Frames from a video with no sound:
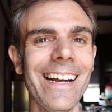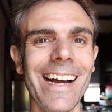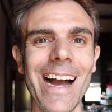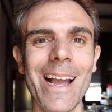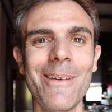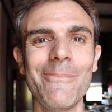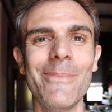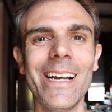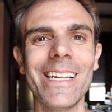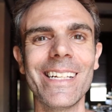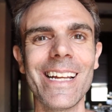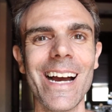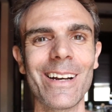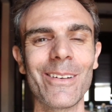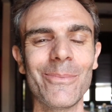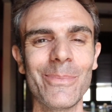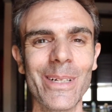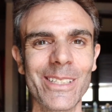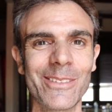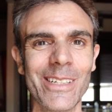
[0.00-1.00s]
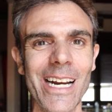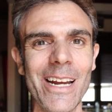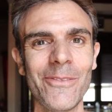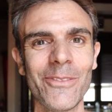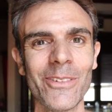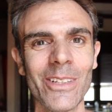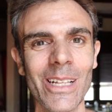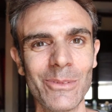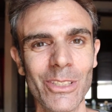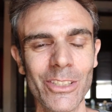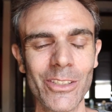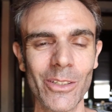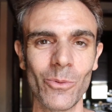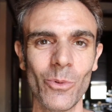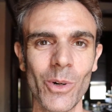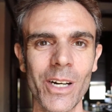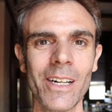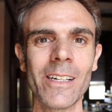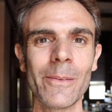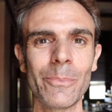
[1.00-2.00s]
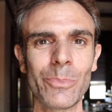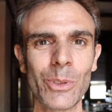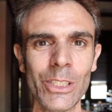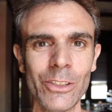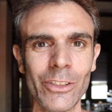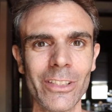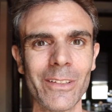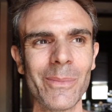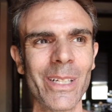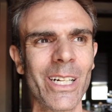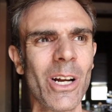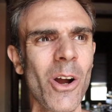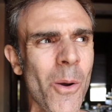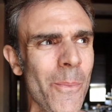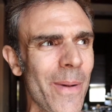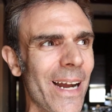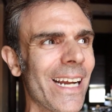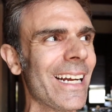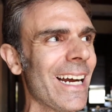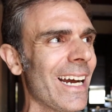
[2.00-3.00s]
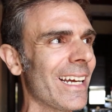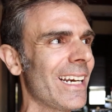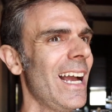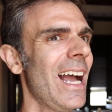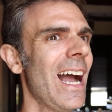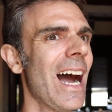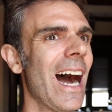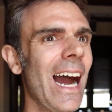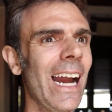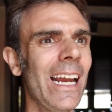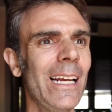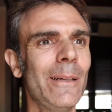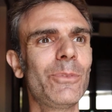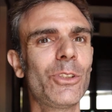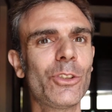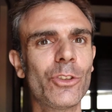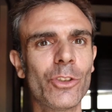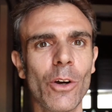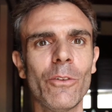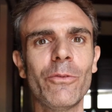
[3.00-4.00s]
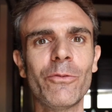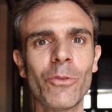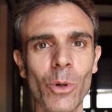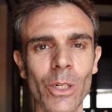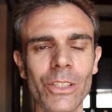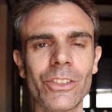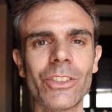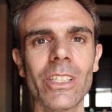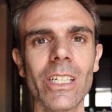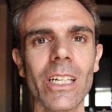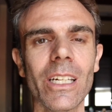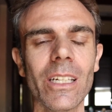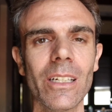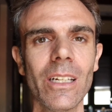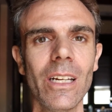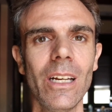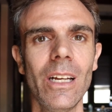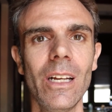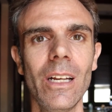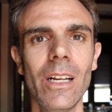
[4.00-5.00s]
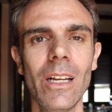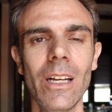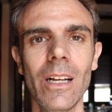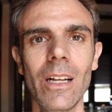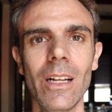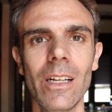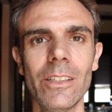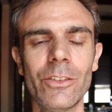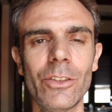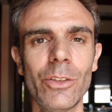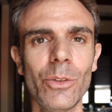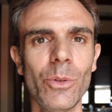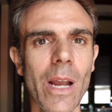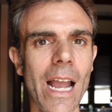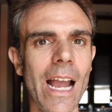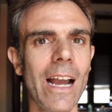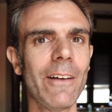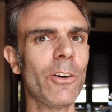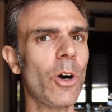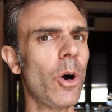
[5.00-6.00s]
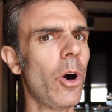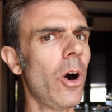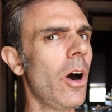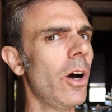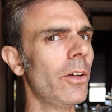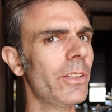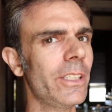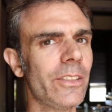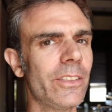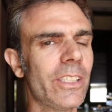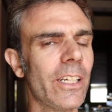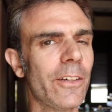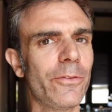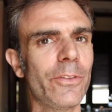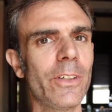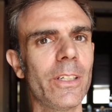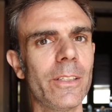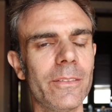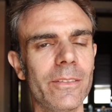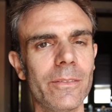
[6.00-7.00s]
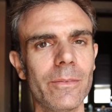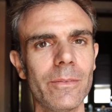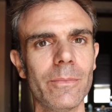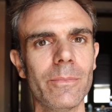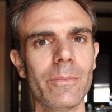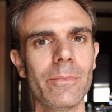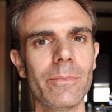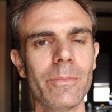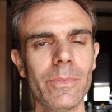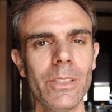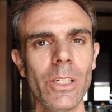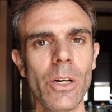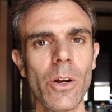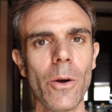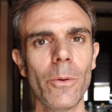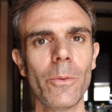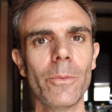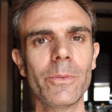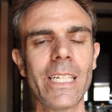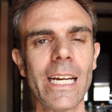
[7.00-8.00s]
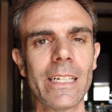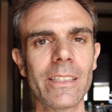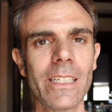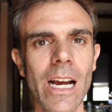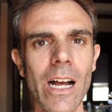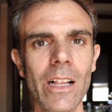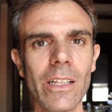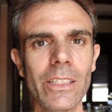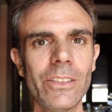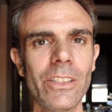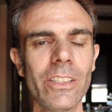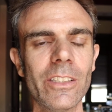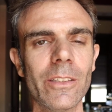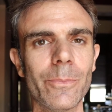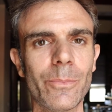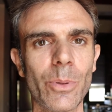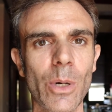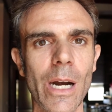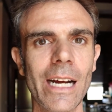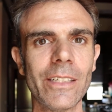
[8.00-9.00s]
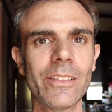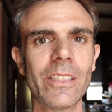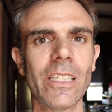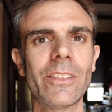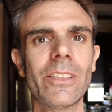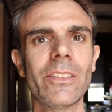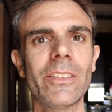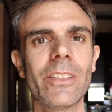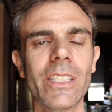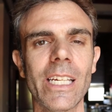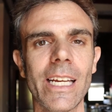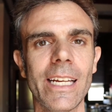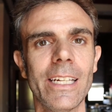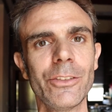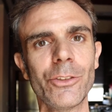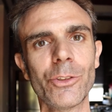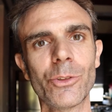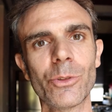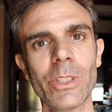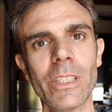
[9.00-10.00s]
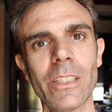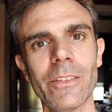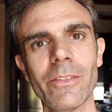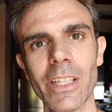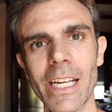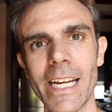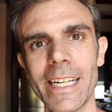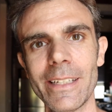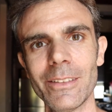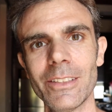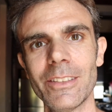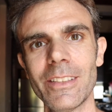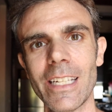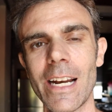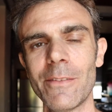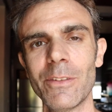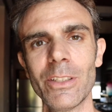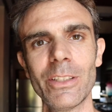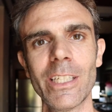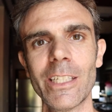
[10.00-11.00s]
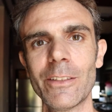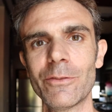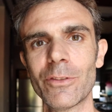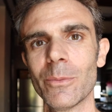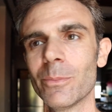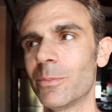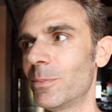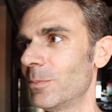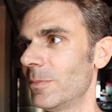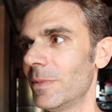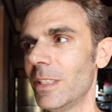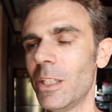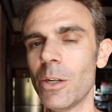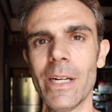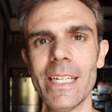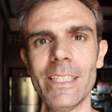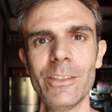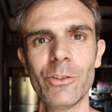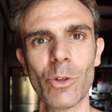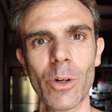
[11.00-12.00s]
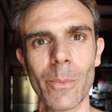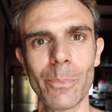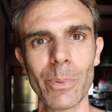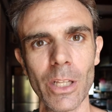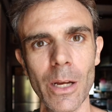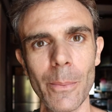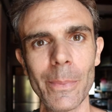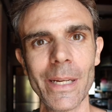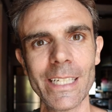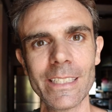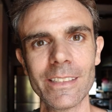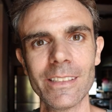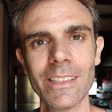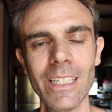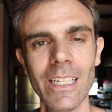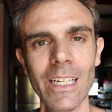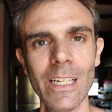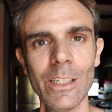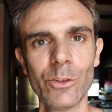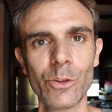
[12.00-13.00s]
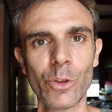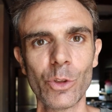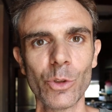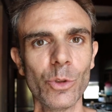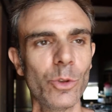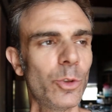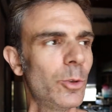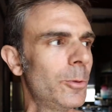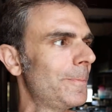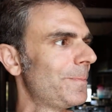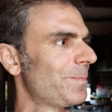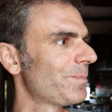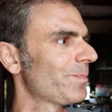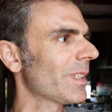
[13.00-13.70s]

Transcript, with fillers: I might not have been grateful. I'm just aware and appreciative. I'm like, oh my God, I am so fortunate to have all these different you know technologies and processes in the history of like I said everything from you know indoor plumbing to